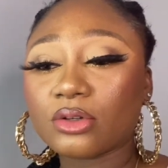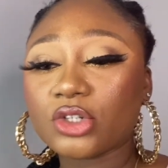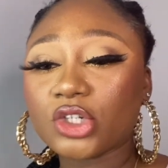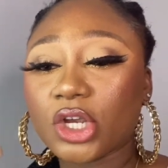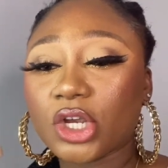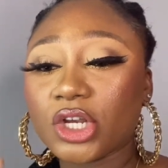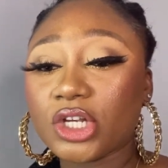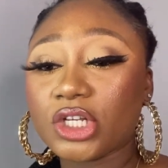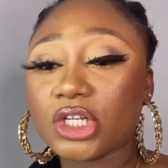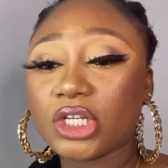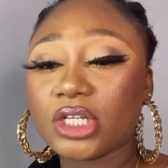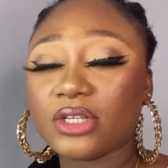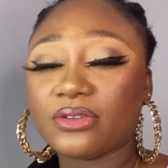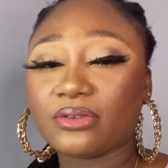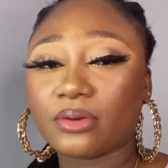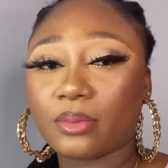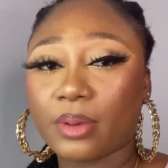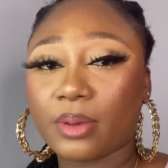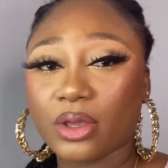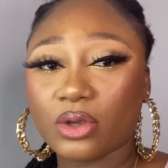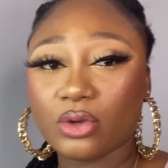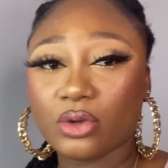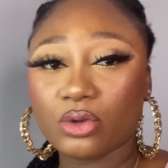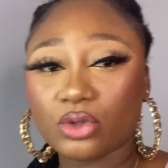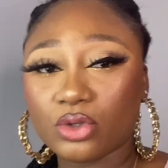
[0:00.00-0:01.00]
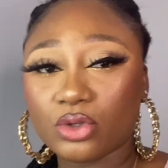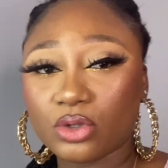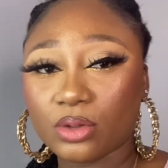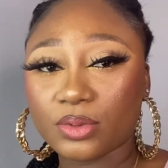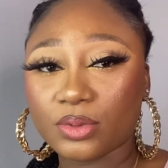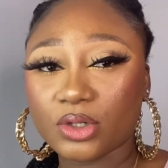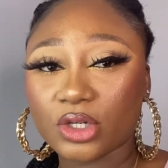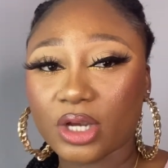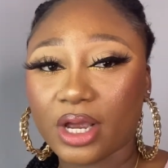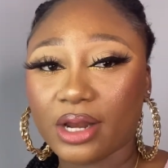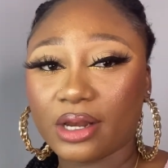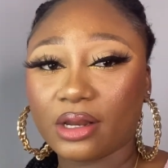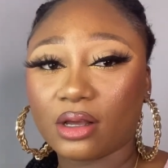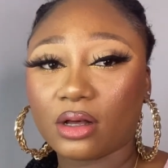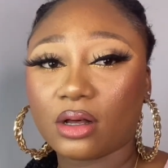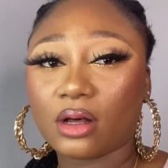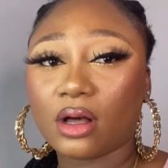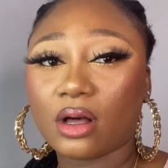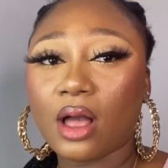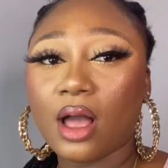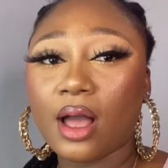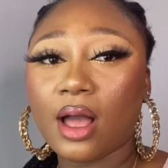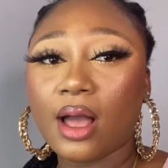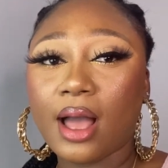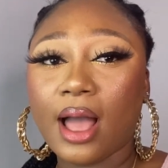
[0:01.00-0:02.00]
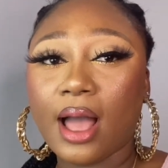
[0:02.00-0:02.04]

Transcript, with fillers: changes for my youtube channel